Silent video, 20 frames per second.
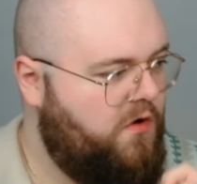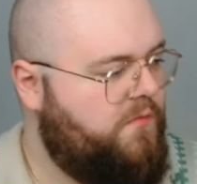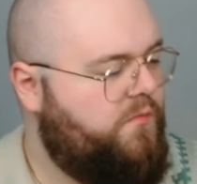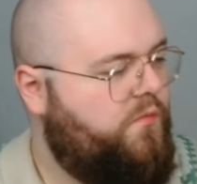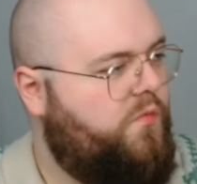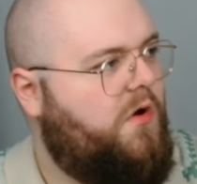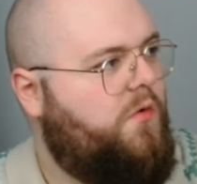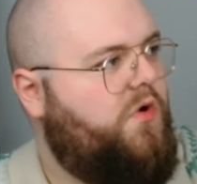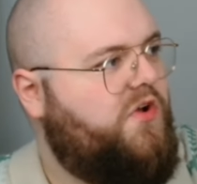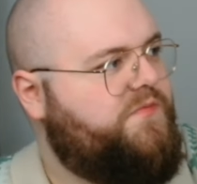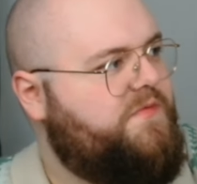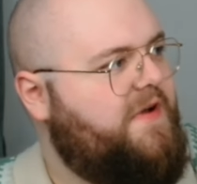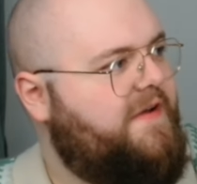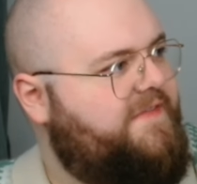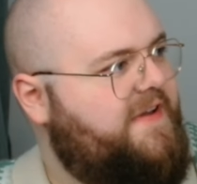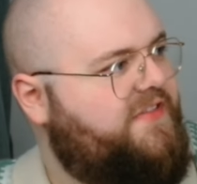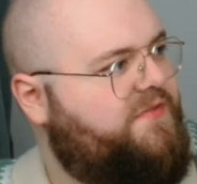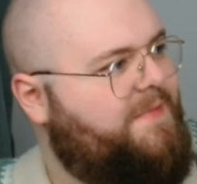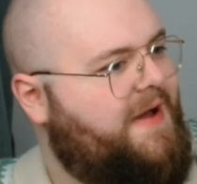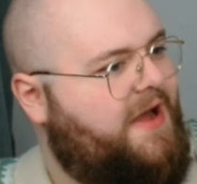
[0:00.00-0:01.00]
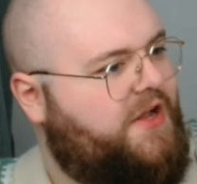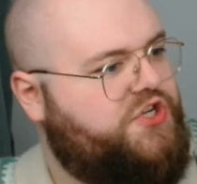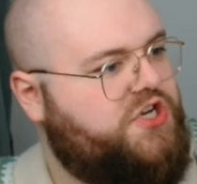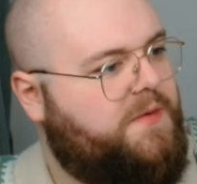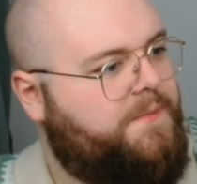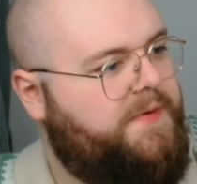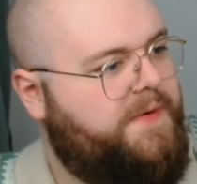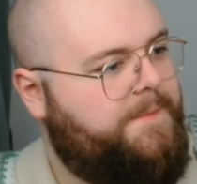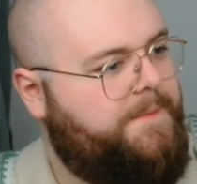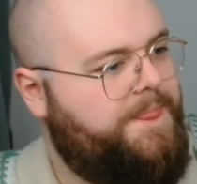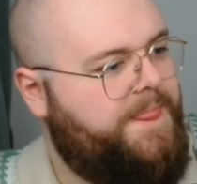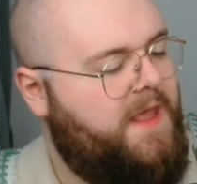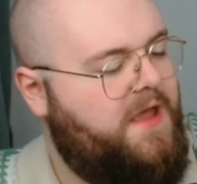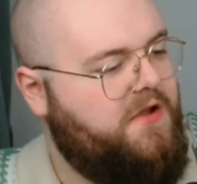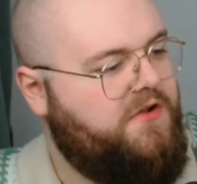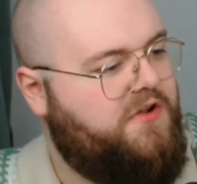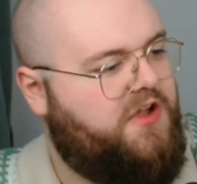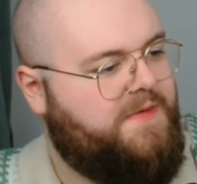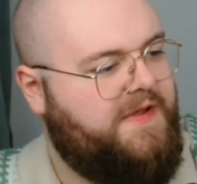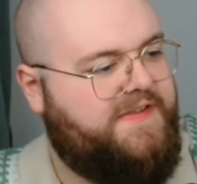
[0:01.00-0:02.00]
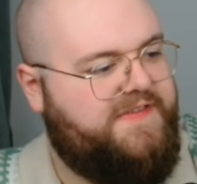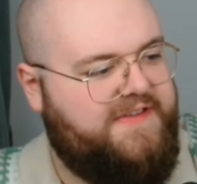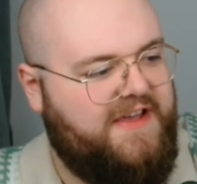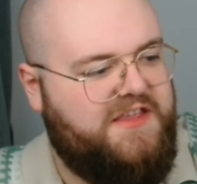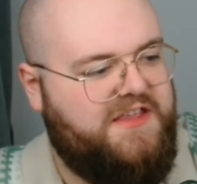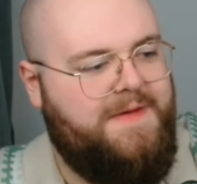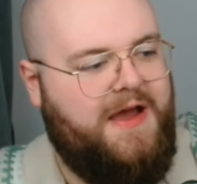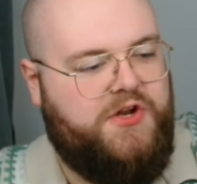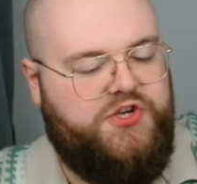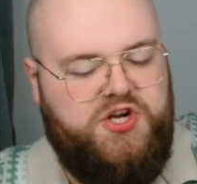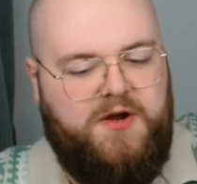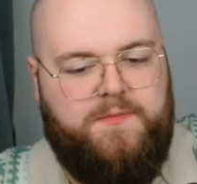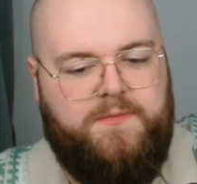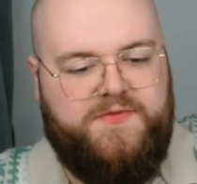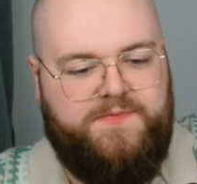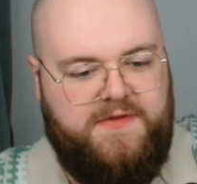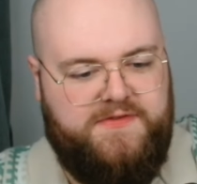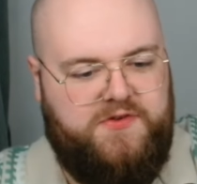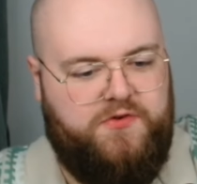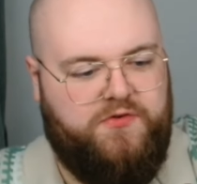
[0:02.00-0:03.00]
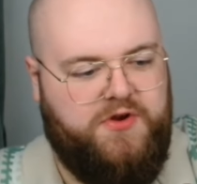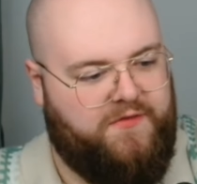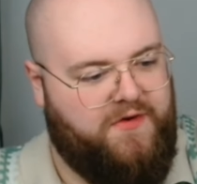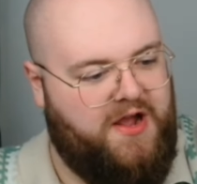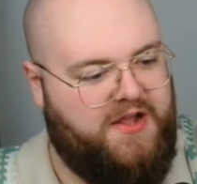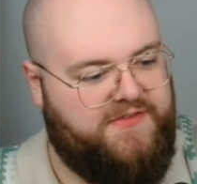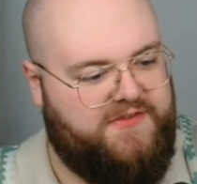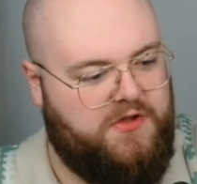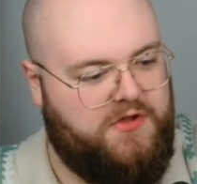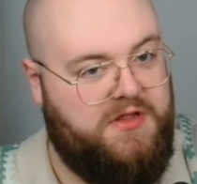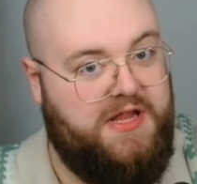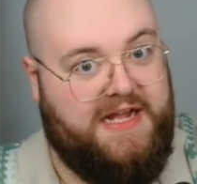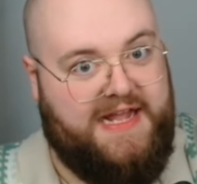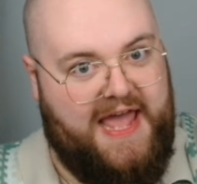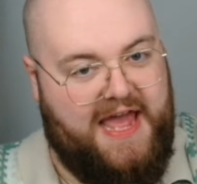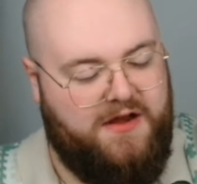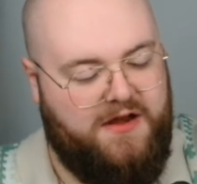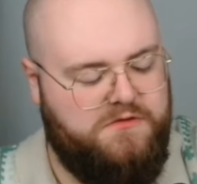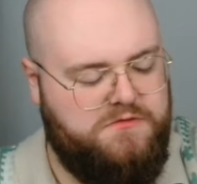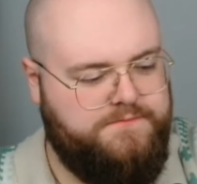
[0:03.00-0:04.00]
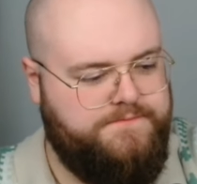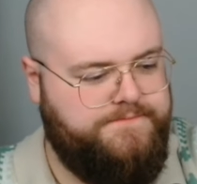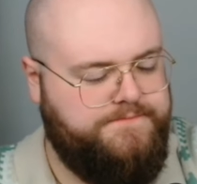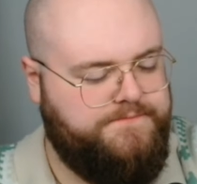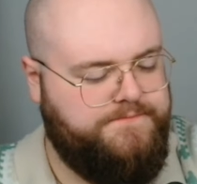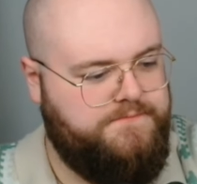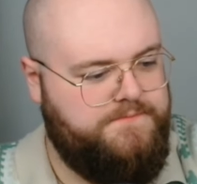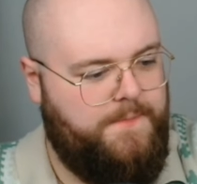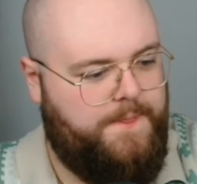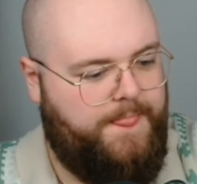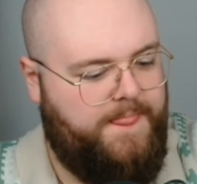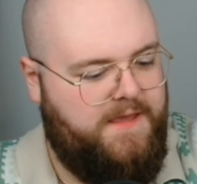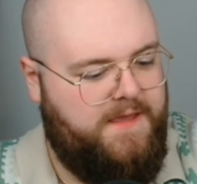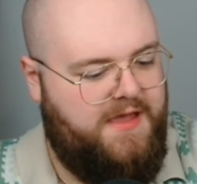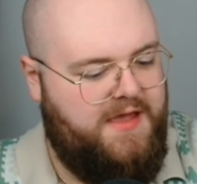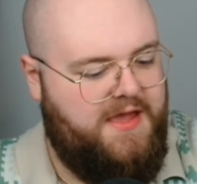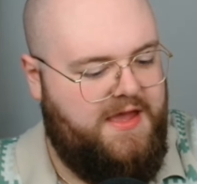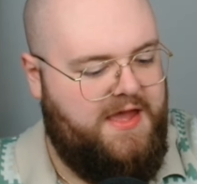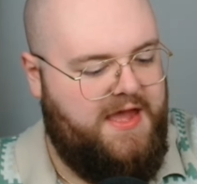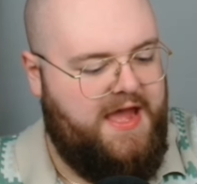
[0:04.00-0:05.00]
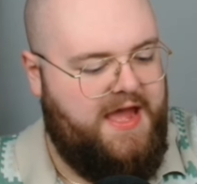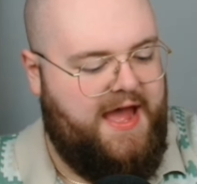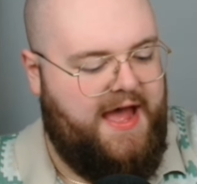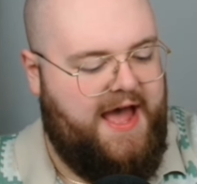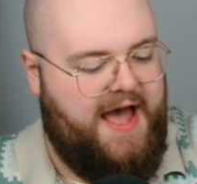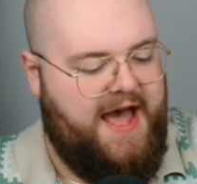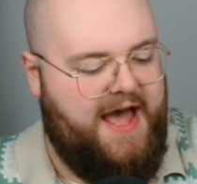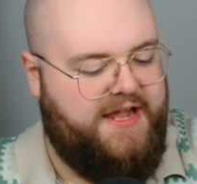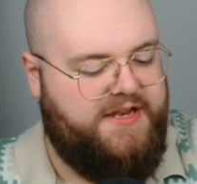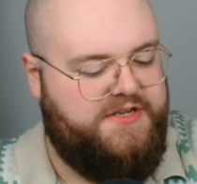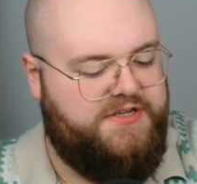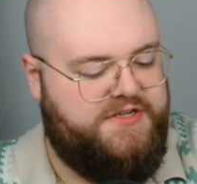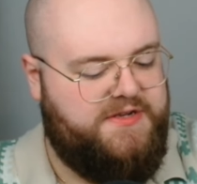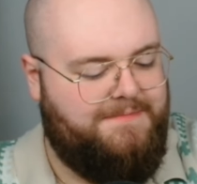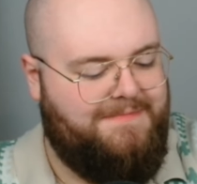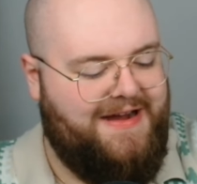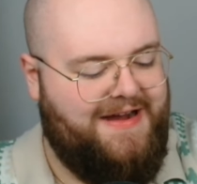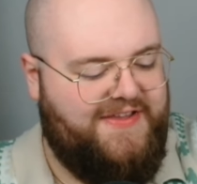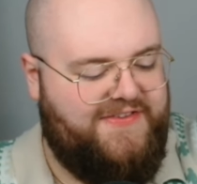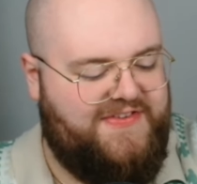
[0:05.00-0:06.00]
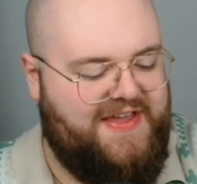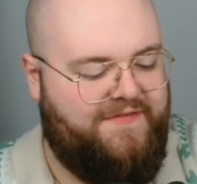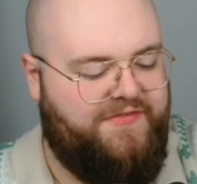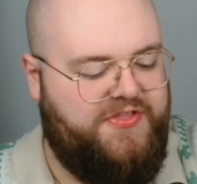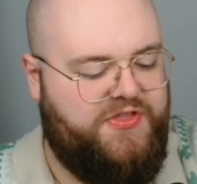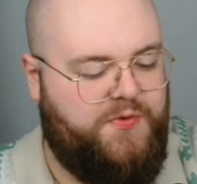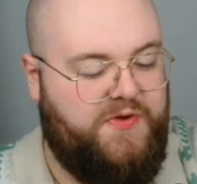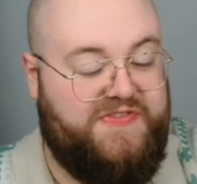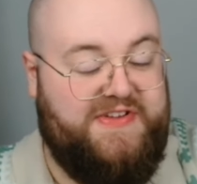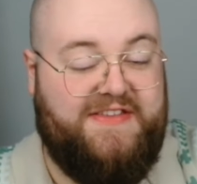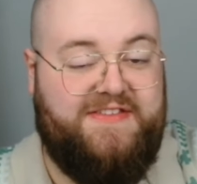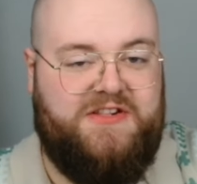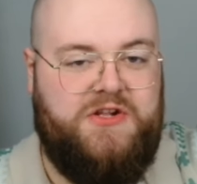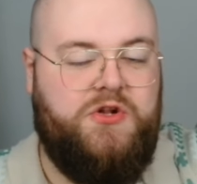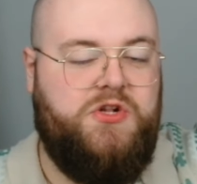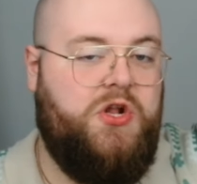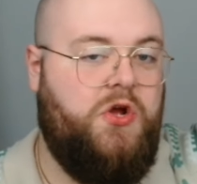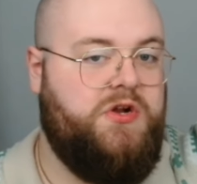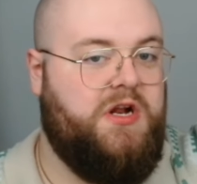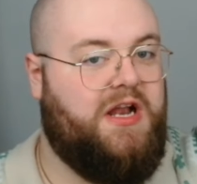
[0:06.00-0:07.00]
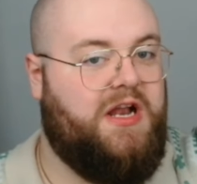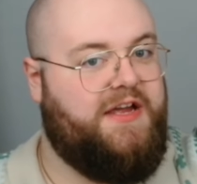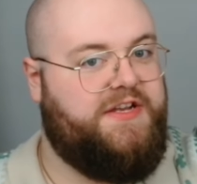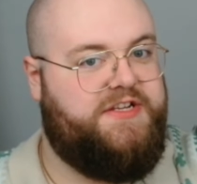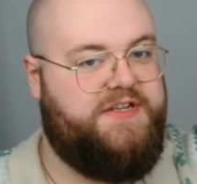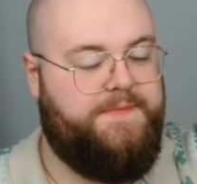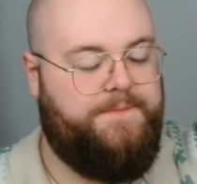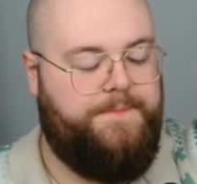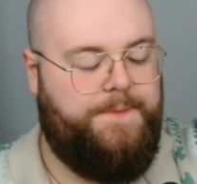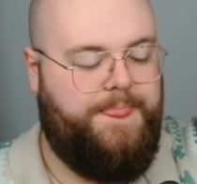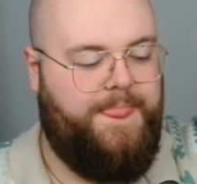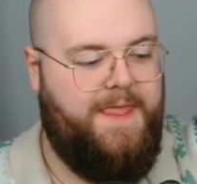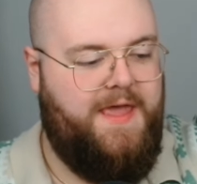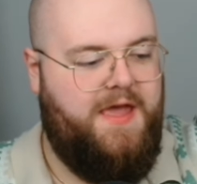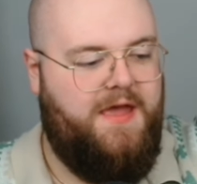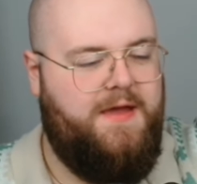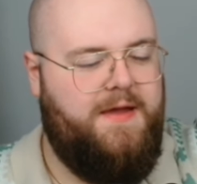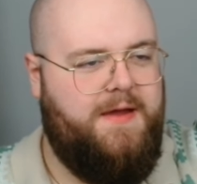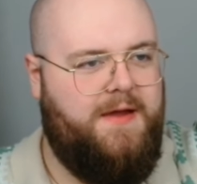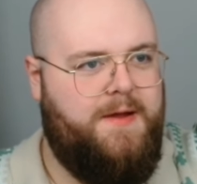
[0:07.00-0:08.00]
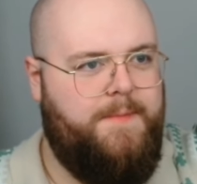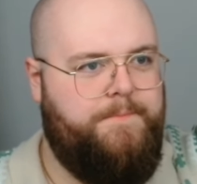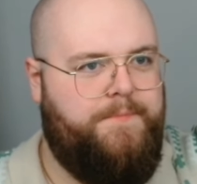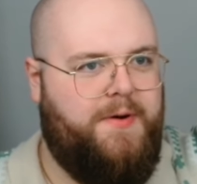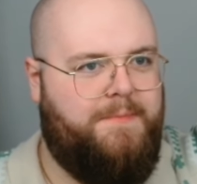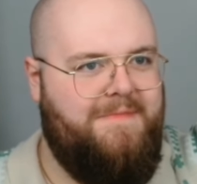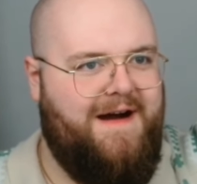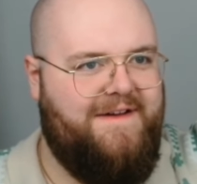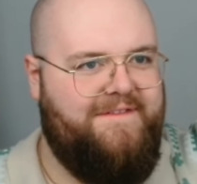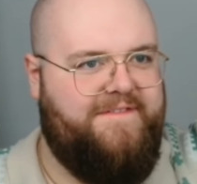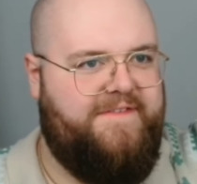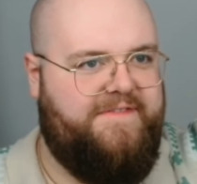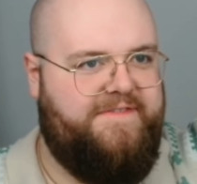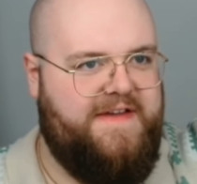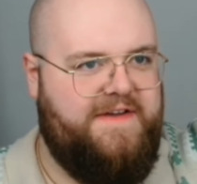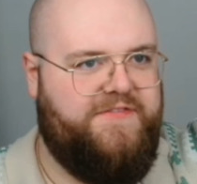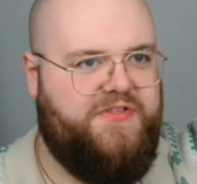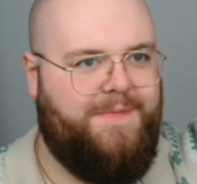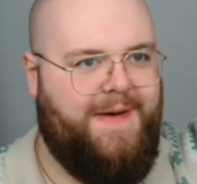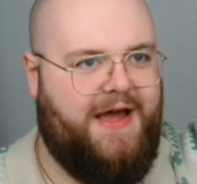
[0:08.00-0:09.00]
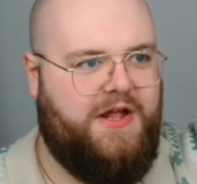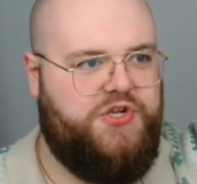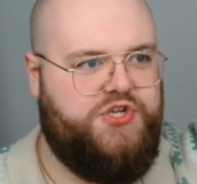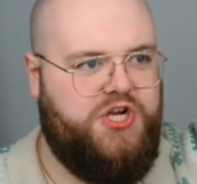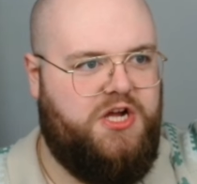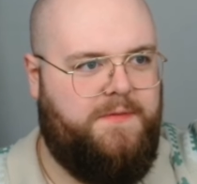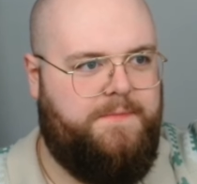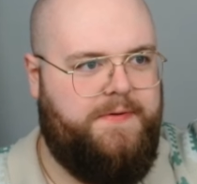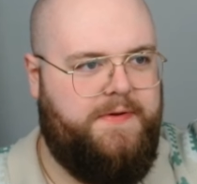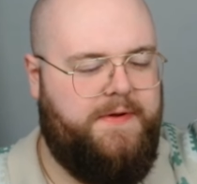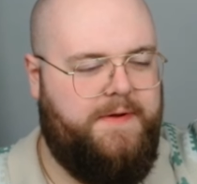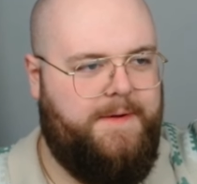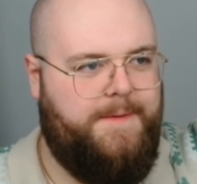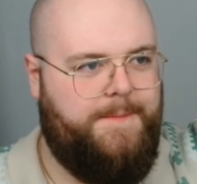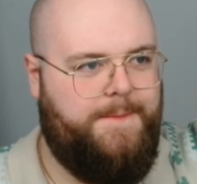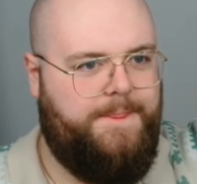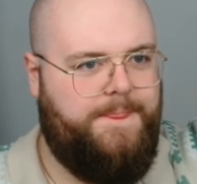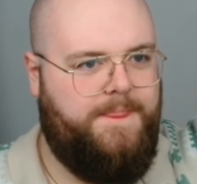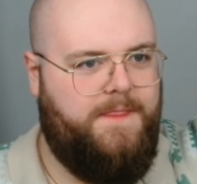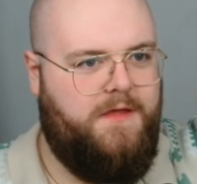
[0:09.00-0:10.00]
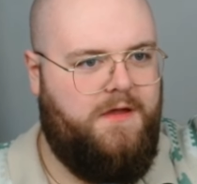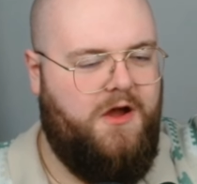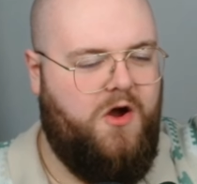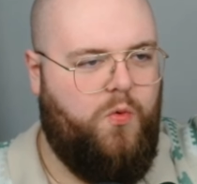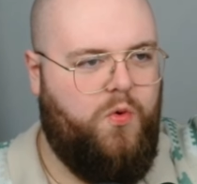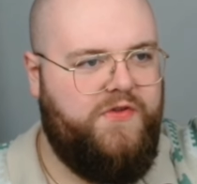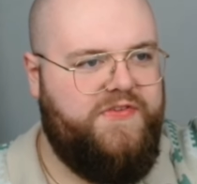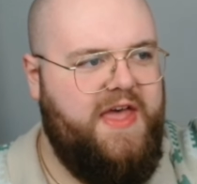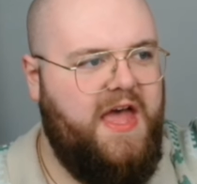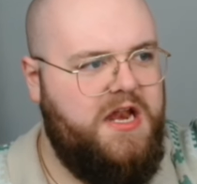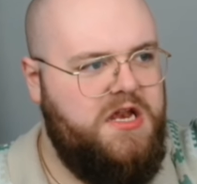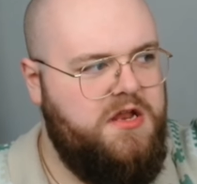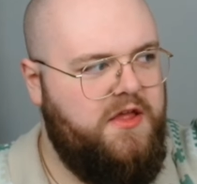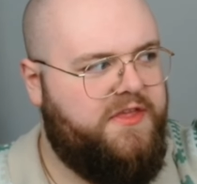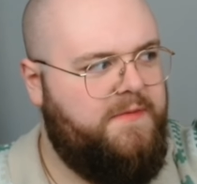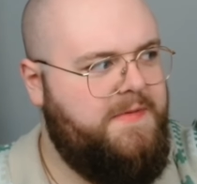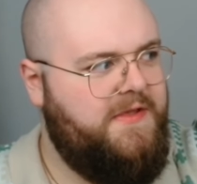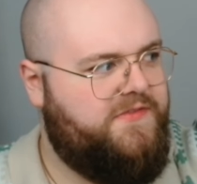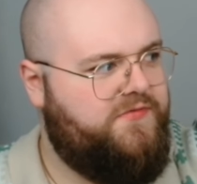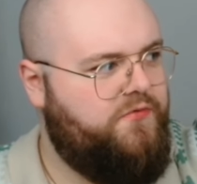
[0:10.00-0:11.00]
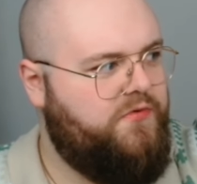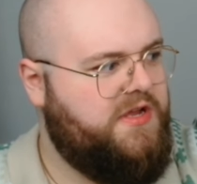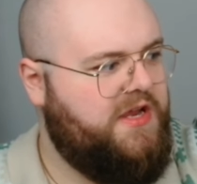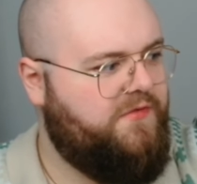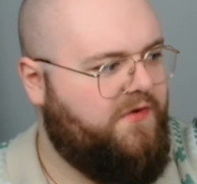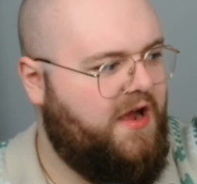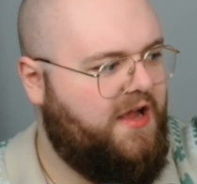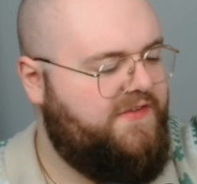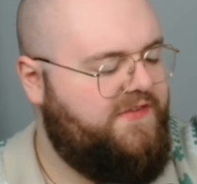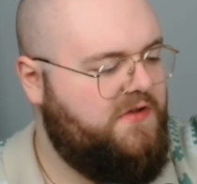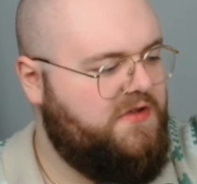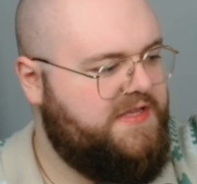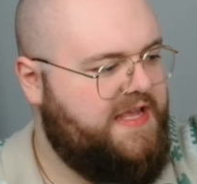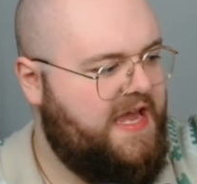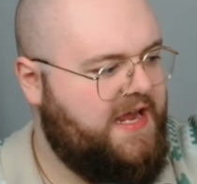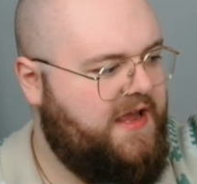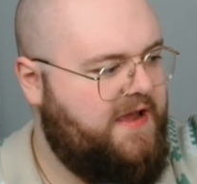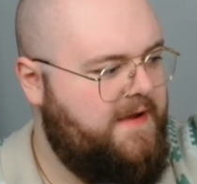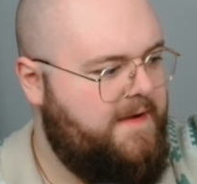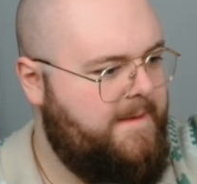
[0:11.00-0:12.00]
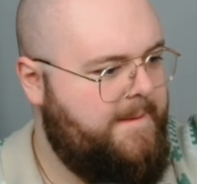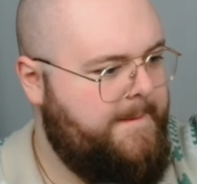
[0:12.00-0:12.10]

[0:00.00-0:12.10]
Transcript: What was my 5th matchup? Because my 6th matchup was Mitsurugi Raiziel, again. And my 7th was against Lunalight. But my 5th matchup... Was it another Mitsurugi Raiziel deck?